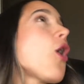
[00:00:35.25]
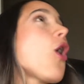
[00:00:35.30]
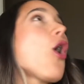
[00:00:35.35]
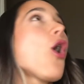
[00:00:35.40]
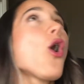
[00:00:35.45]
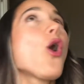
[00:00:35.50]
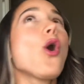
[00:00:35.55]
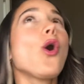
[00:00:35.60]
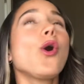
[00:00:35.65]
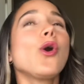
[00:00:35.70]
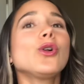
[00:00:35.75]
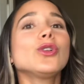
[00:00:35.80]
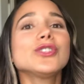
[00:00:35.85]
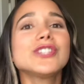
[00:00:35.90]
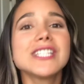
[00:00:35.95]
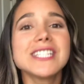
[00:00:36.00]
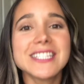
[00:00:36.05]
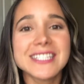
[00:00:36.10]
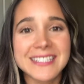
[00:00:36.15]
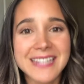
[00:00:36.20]
all
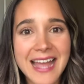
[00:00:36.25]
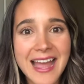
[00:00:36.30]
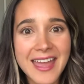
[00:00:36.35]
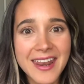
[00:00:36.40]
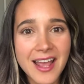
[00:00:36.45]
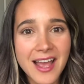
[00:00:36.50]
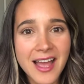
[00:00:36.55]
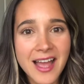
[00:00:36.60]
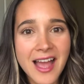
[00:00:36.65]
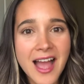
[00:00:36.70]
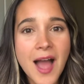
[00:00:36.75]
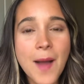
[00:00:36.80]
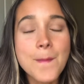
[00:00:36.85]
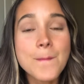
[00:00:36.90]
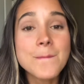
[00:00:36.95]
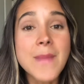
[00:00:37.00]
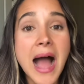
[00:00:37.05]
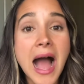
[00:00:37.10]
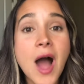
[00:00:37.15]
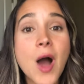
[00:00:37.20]
this data
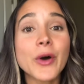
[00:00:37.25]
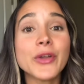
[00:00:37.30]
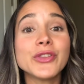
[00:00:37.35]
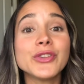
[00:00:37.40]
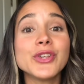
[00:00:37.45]
about